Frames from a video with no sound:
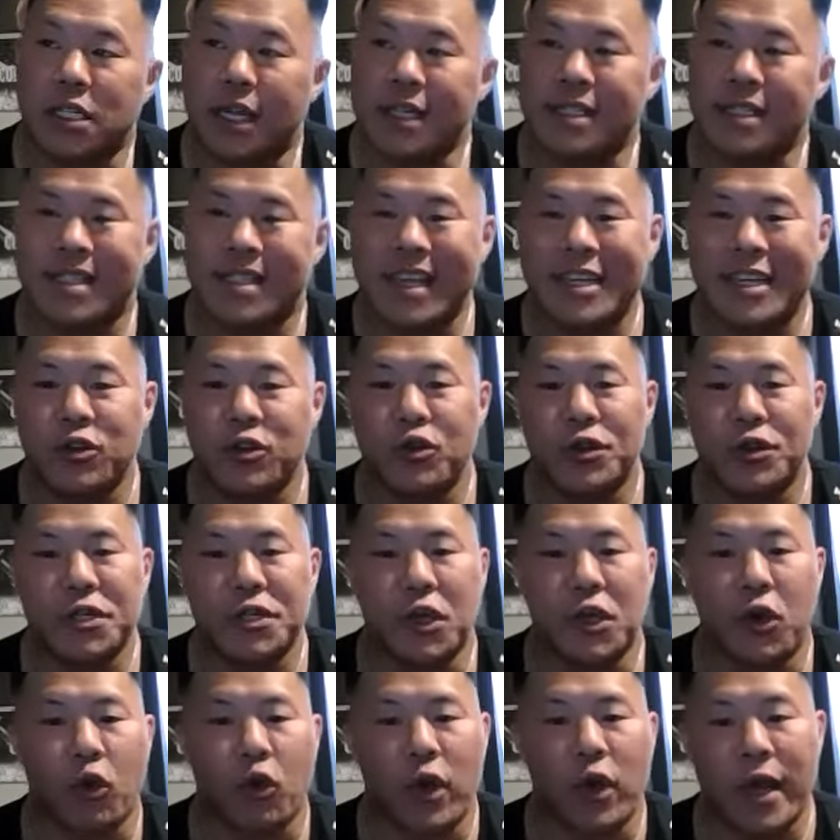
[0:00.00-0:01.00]
I'd say to a
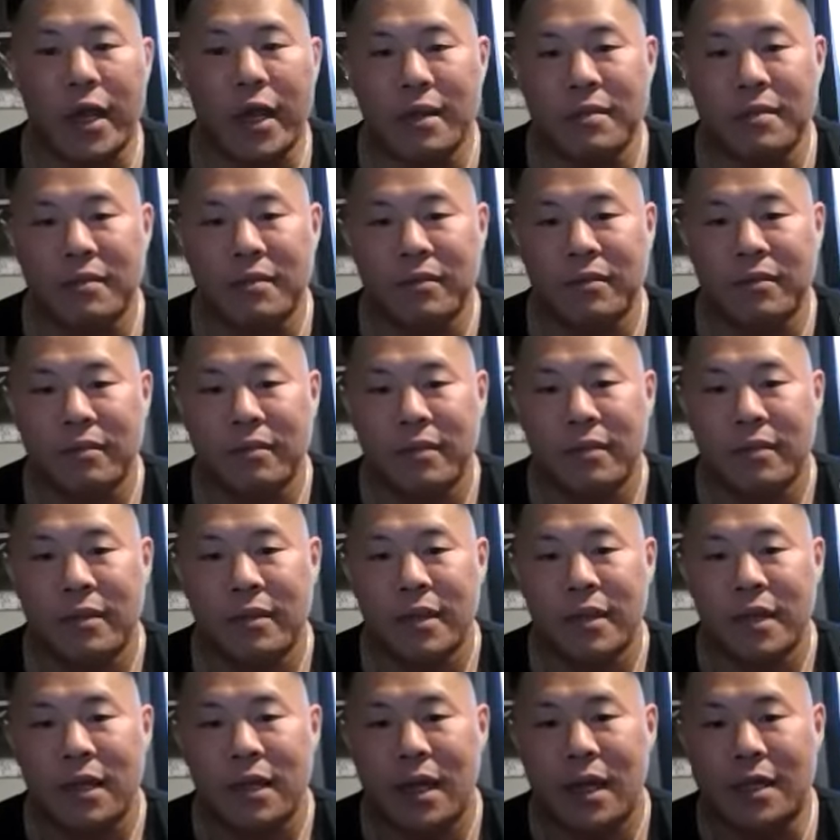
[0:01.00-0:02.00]
degree.
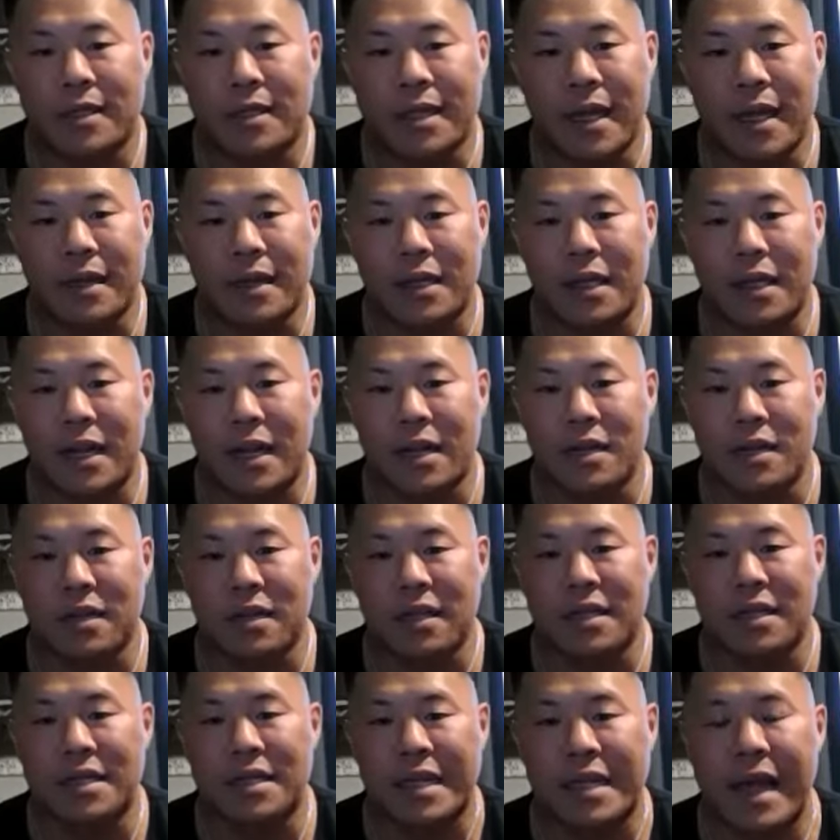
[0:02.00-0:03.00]
Let's say at the end of
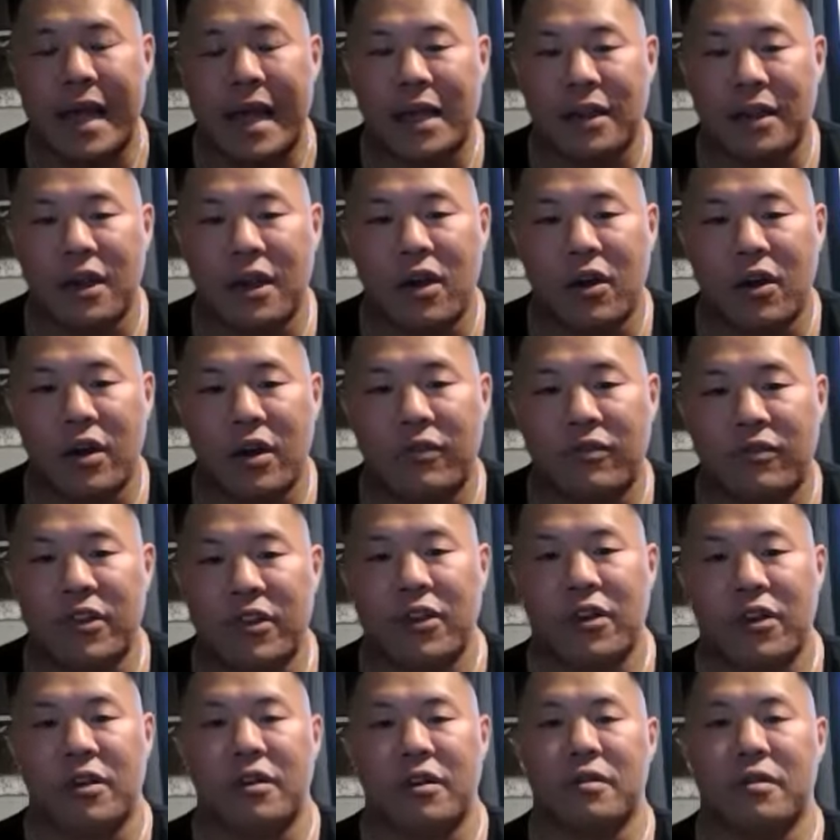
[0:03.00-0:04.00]
the day, though, if
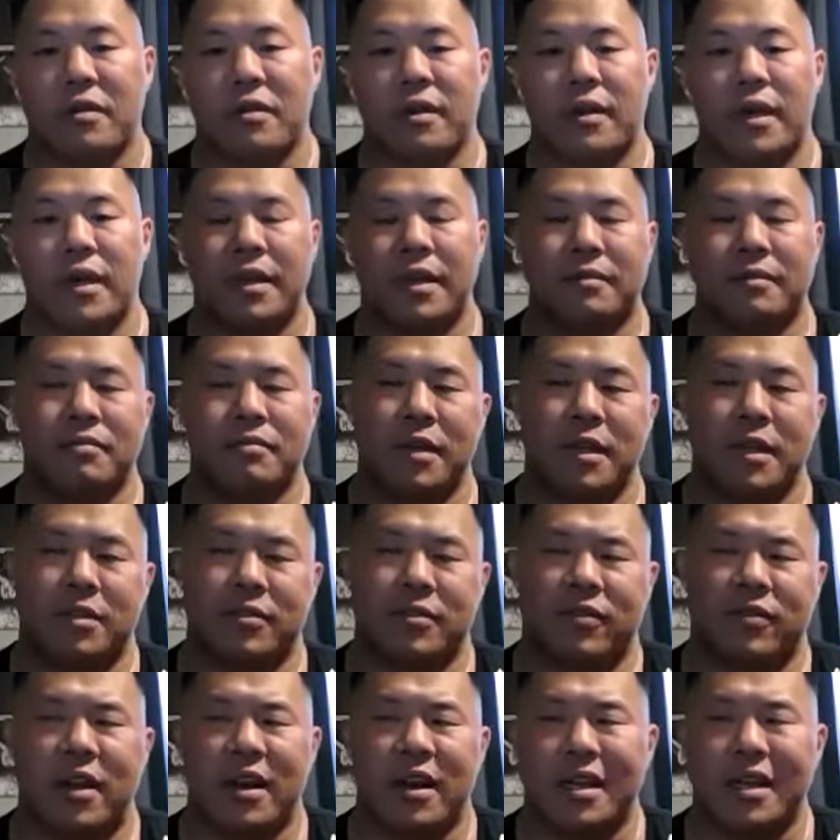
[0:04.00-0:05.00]
you're like, it's
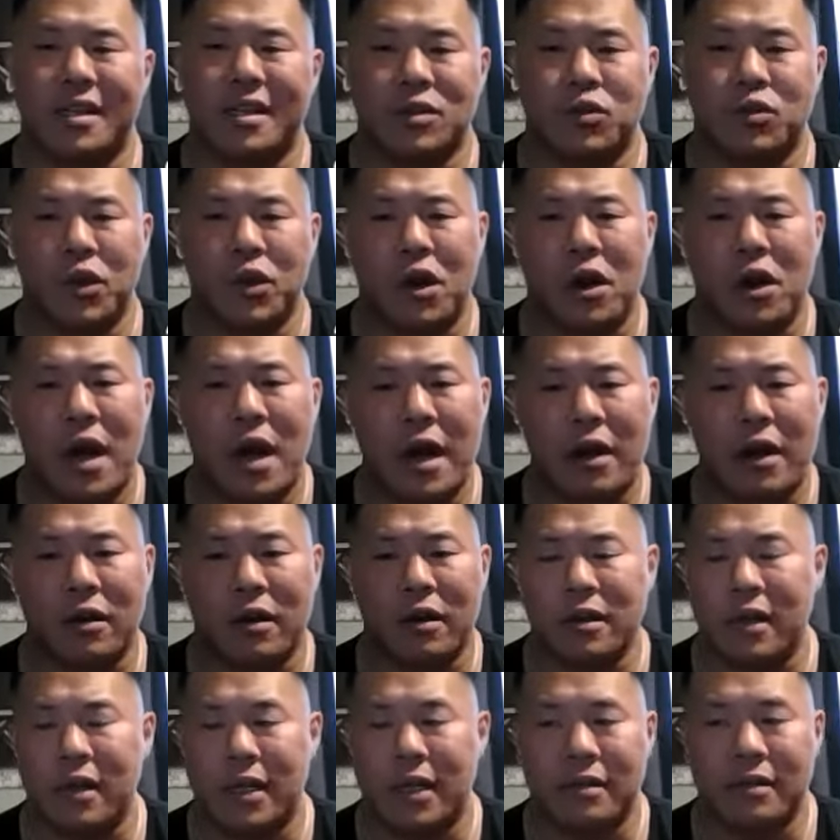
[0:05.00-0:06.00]
funny because we all hire,
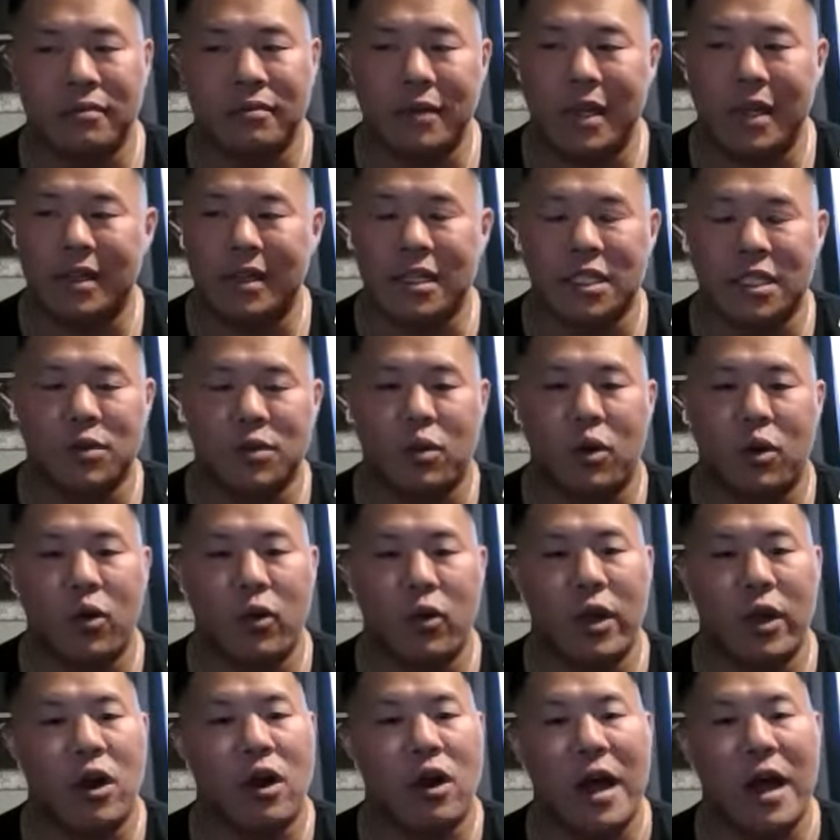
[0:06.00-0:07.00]
like in this sport,
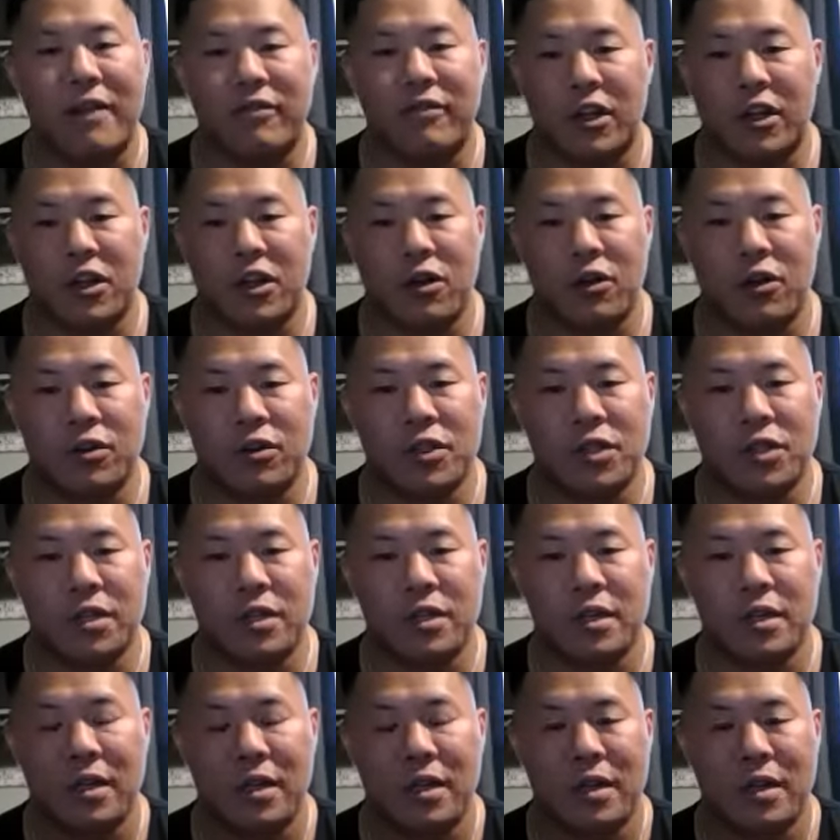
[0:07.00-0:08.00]
we all have a coach,
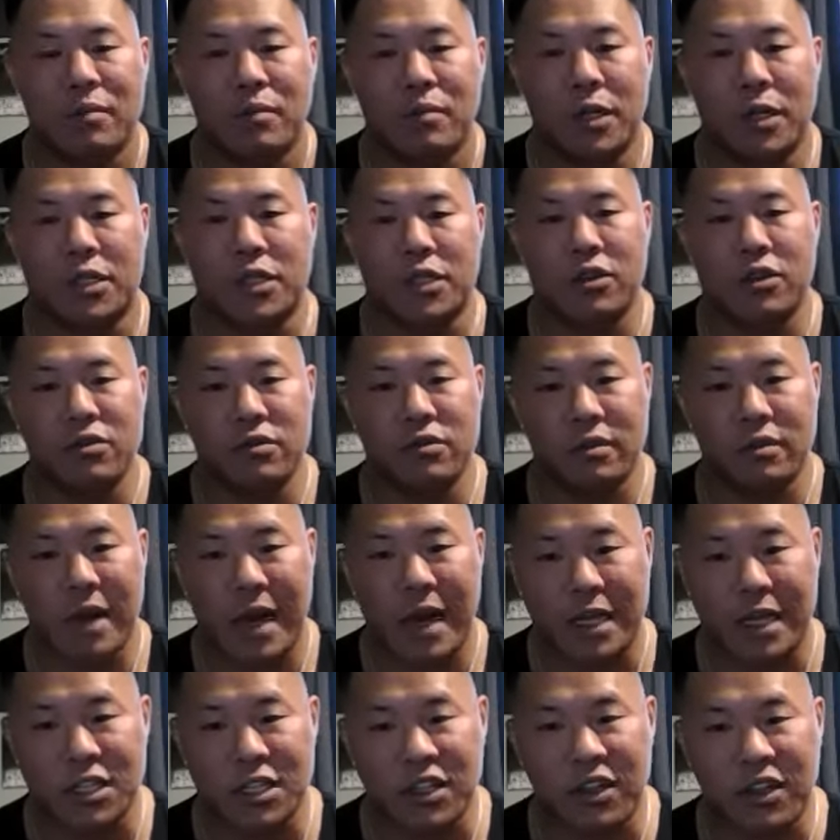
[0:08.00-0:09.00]
but do you
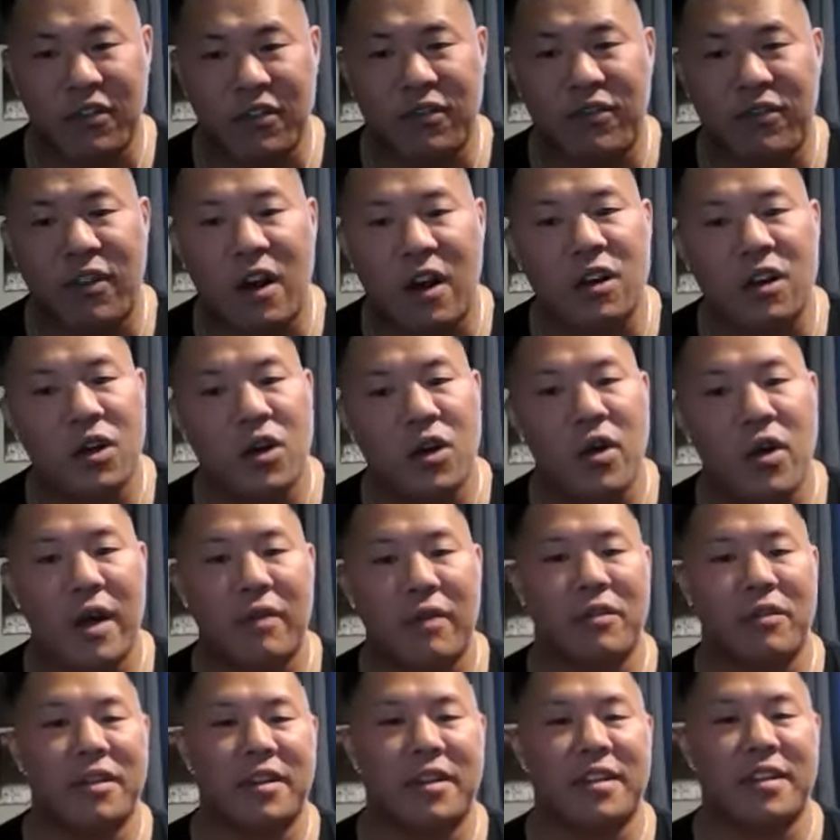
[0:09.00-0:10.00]
actually follow
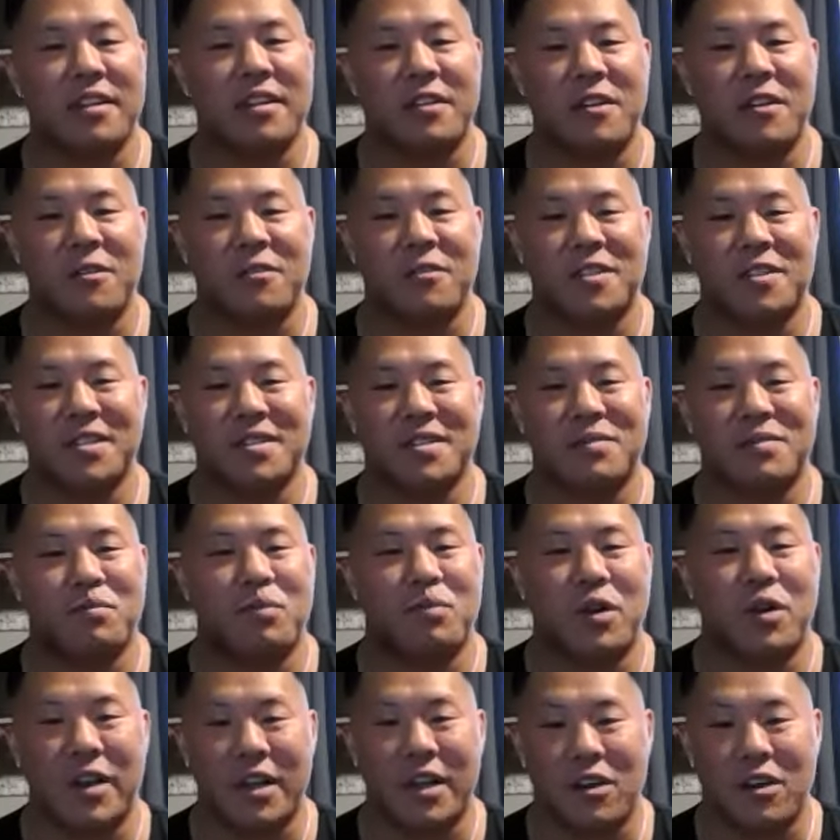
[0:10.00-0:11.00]
everything the coach is
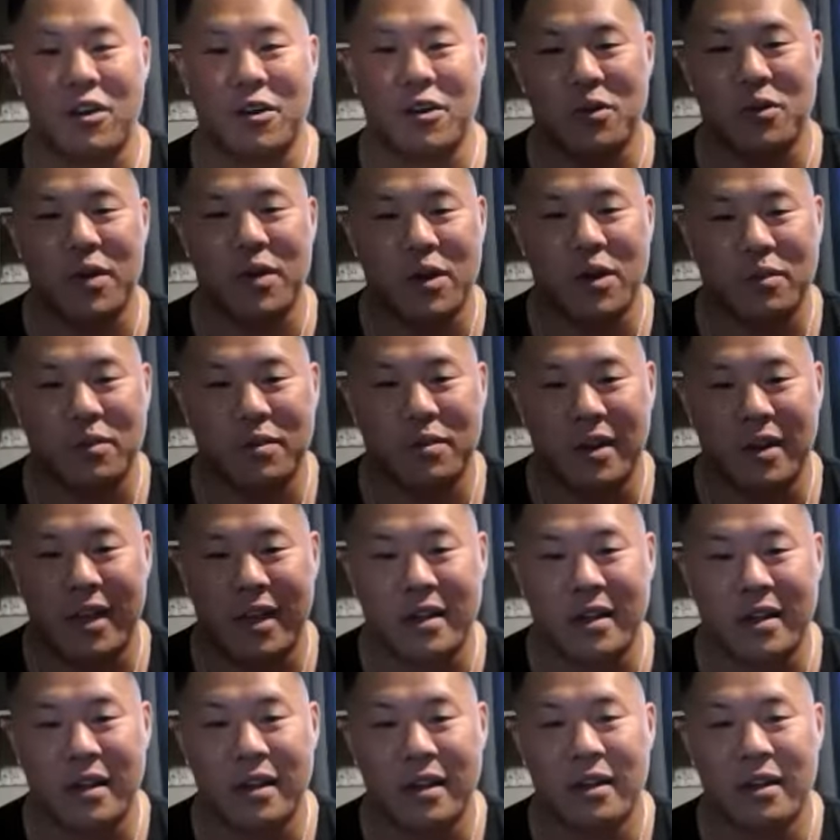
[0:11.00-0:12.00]
putting on your meal
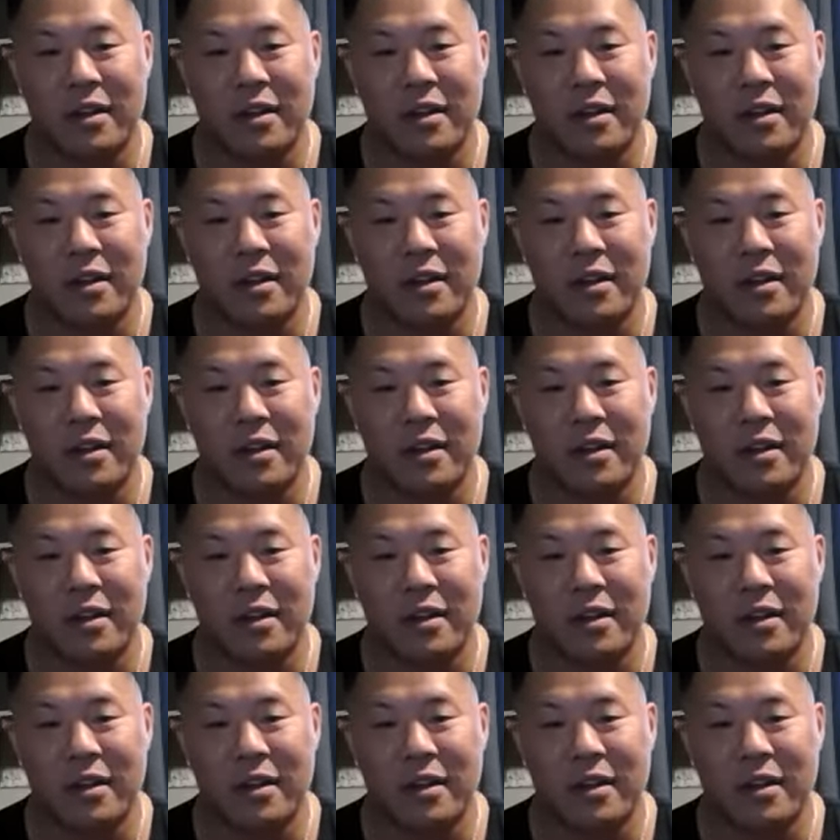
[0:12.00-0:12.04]
plan?